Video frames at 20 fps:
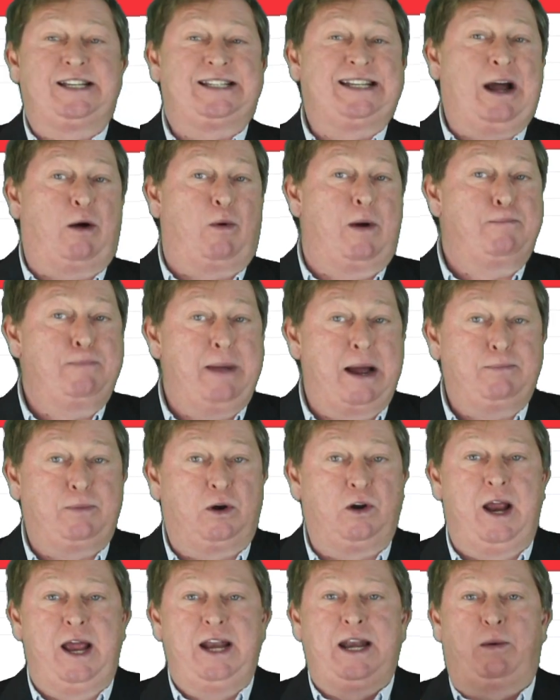is now a
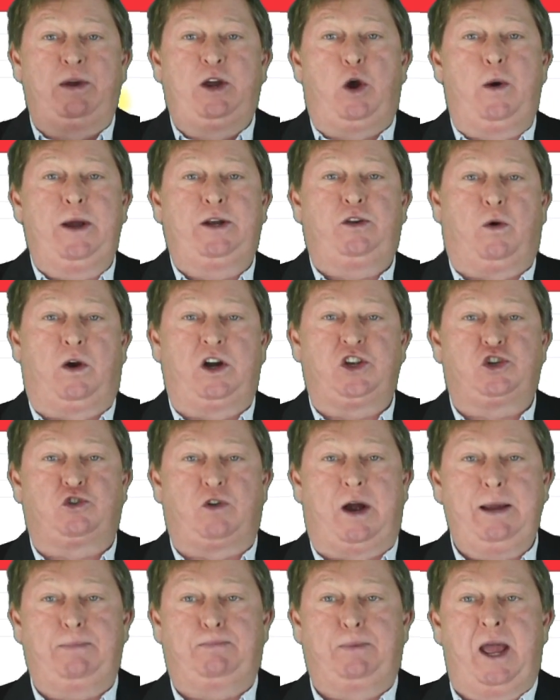member. Now we go into our
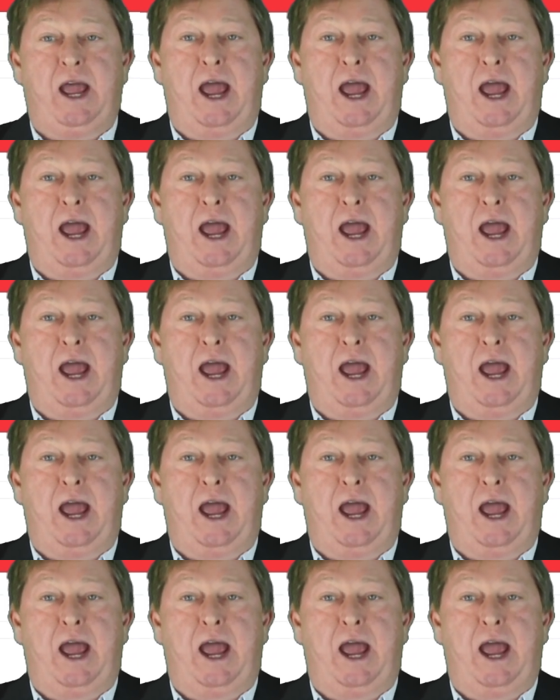Stripe